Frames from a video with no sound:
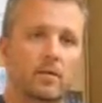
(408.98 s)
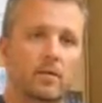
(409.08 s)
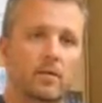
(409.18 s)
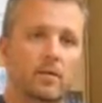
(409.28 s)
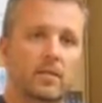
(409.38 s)

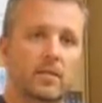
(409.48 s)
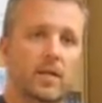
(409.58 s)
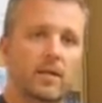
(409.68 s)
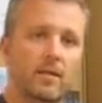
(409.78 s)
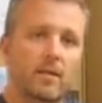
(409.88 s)
to
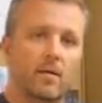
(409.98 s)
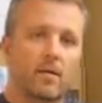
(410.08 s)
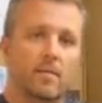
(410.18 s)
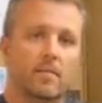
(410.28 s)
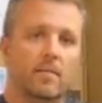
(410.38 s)
designate
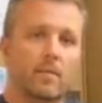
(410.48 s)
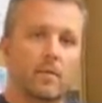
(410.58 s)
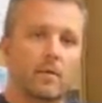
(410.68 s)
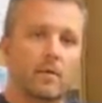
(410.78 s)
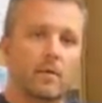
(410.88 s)
the
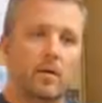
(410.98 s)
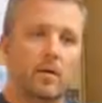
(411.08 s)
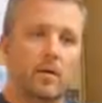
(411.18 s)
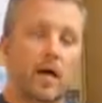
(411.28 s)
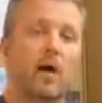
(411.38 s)

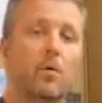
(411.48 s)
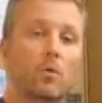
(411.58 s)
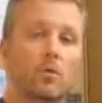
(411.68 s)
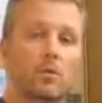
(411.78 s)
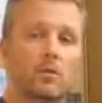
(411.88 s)

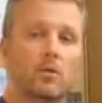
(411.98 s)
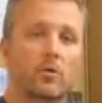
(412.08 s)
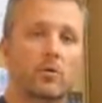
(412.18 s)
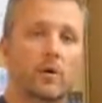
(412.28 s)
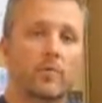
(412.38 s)
out.
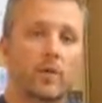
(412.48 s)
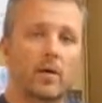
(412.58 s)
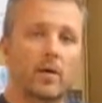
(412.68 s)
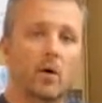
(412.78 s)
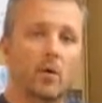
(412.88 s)
So you'll have to
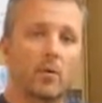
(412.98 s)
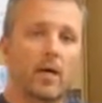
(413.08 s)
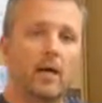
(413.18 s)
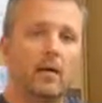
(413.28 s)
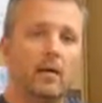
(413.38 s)
make a call on
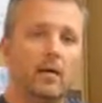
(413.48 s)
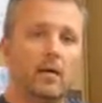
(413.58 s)
that.